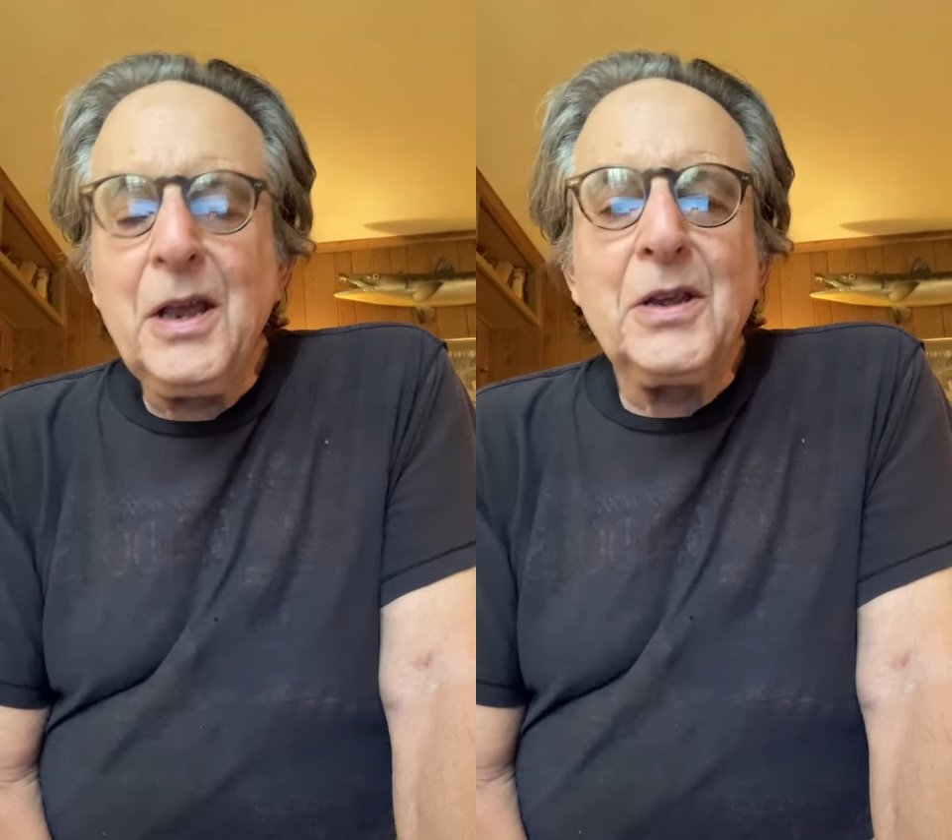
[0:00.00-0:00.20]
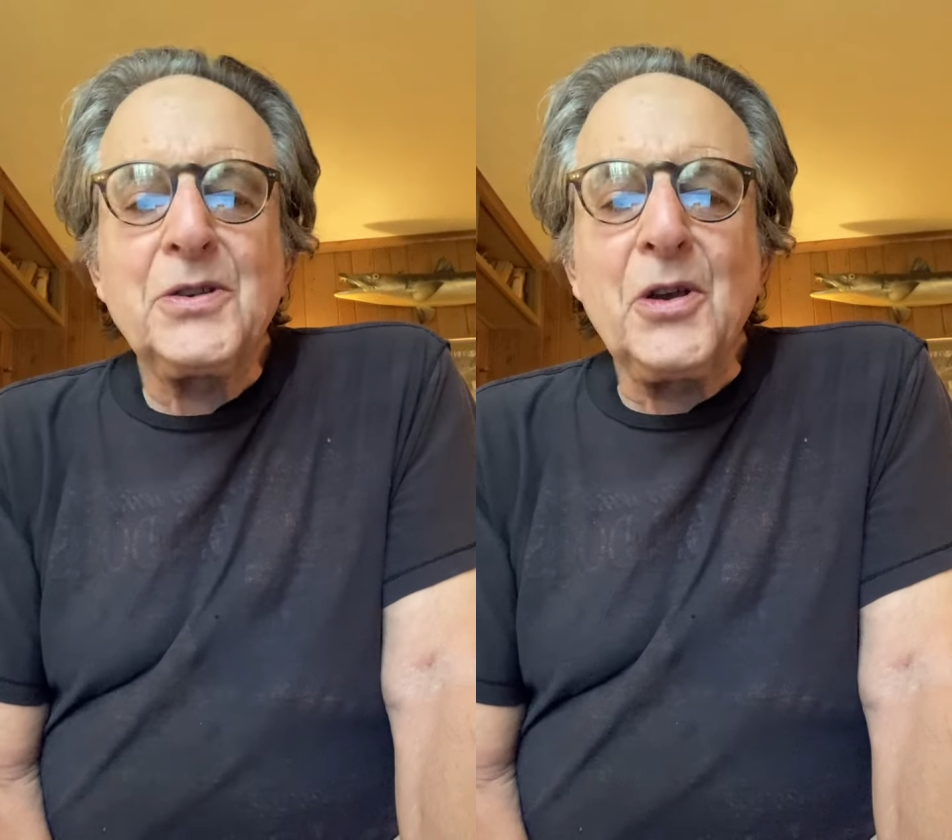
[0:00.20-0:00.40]

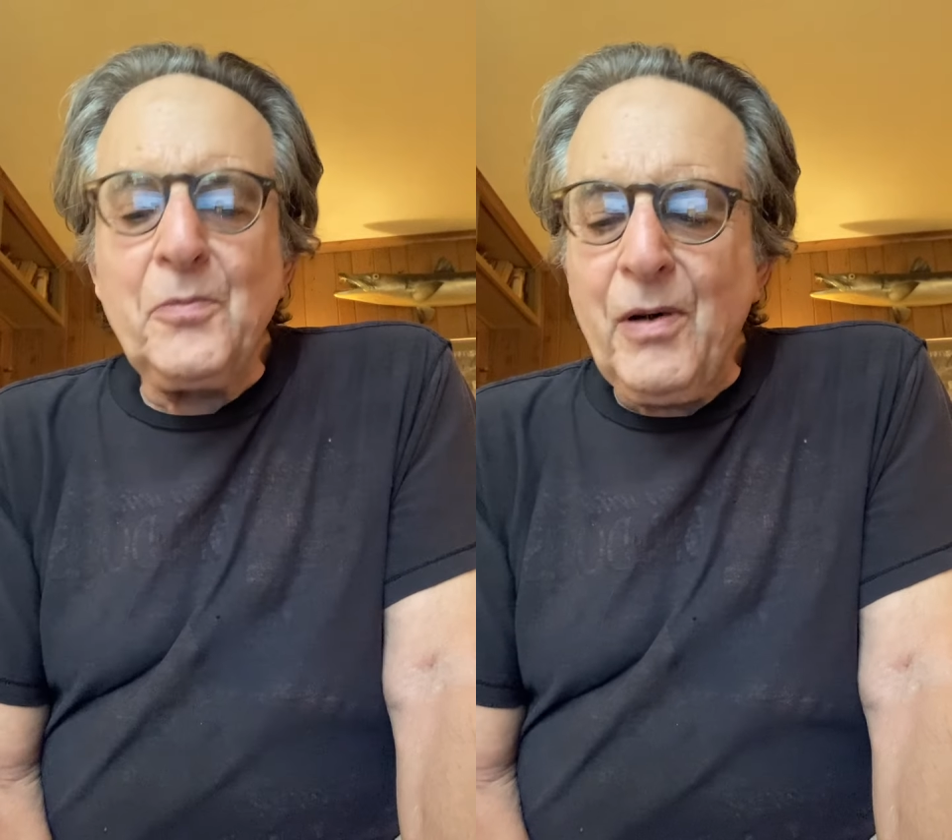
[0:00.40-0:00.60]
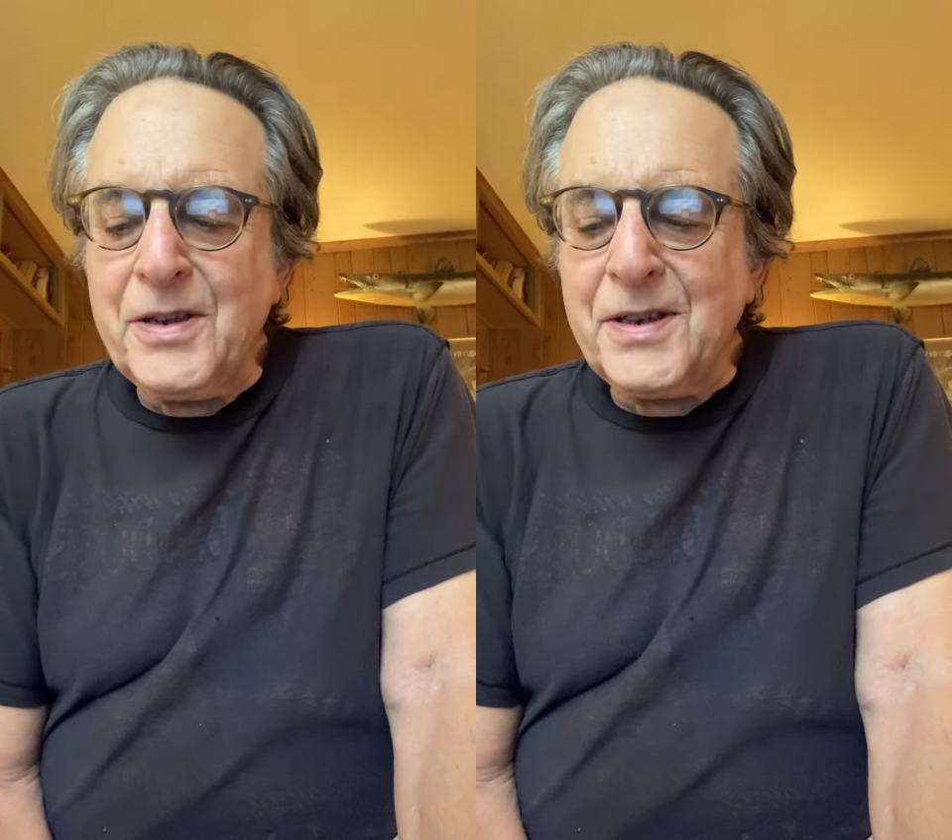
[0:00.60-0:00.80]
so
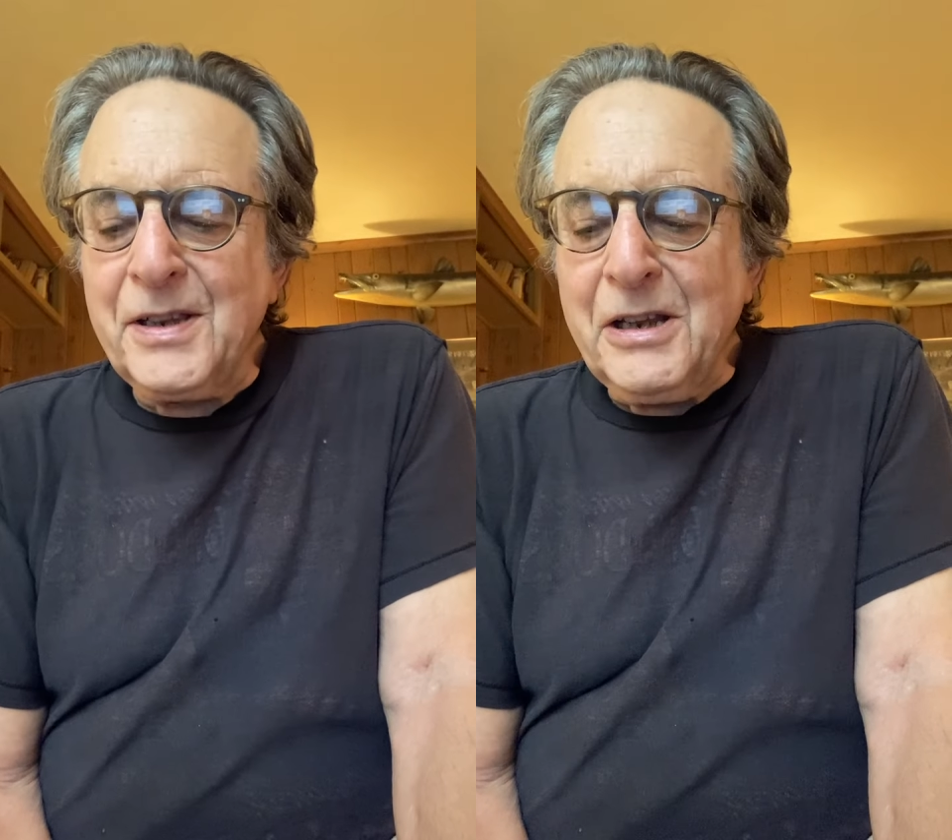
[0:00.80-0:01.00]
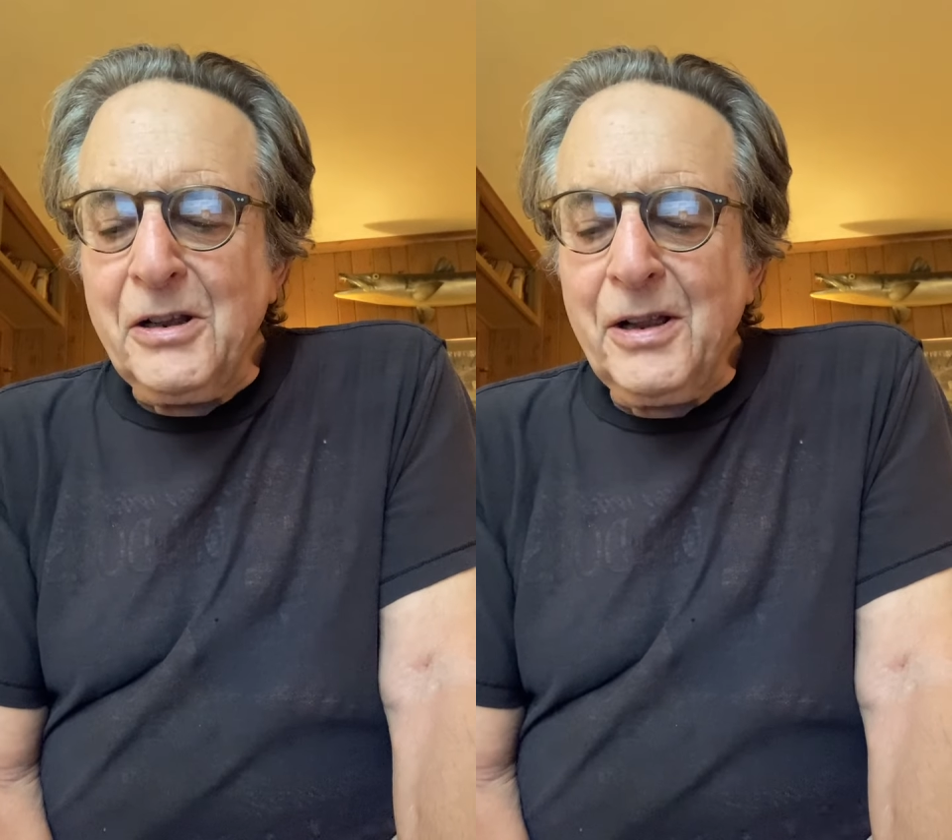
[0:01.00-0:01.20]

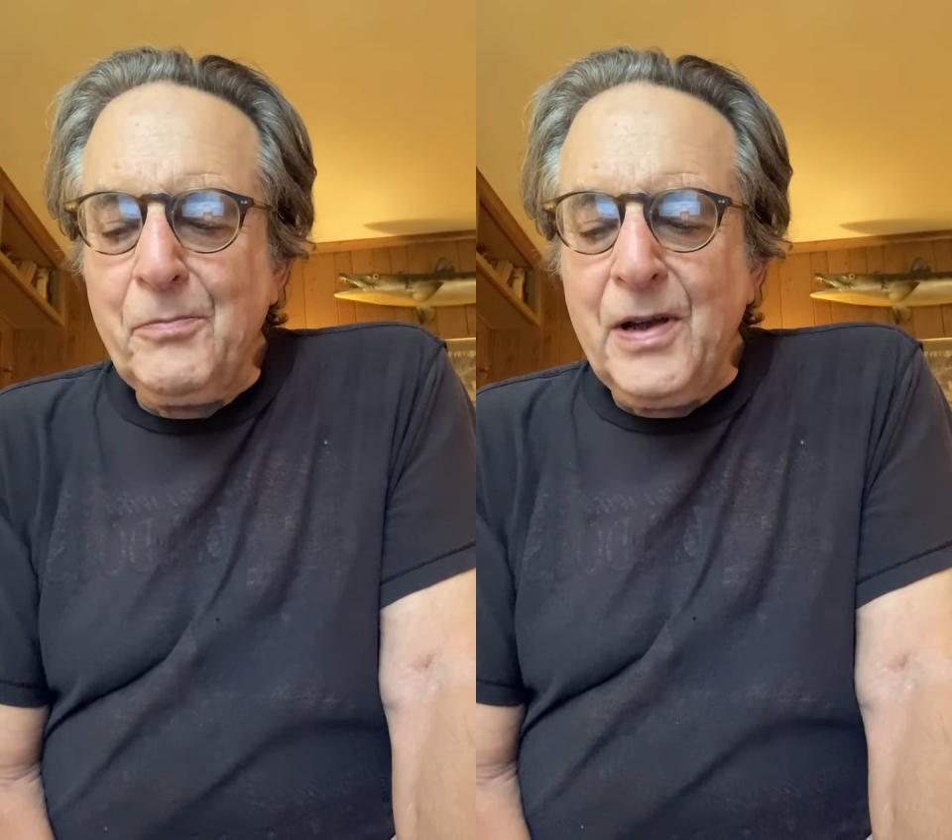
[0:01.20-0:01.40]
puzzlingly,